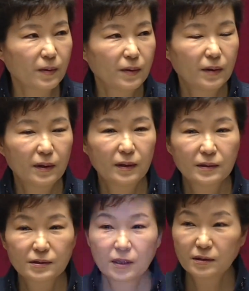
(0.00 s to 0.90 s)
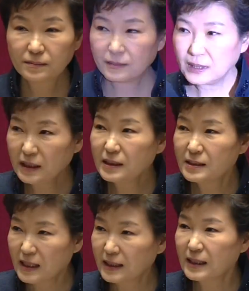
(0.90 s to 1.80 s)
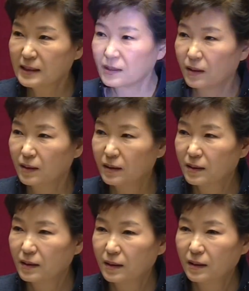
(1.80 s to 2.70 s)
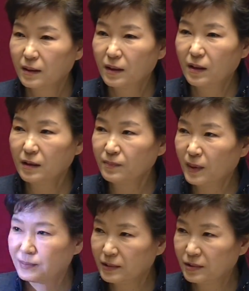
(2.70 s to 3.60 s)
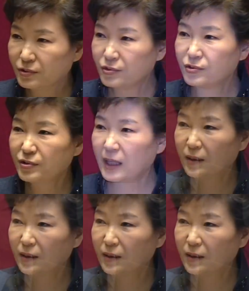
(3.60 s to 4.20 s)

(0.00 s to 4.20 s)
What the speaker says: so that it increased the influence of South Korean government to dictate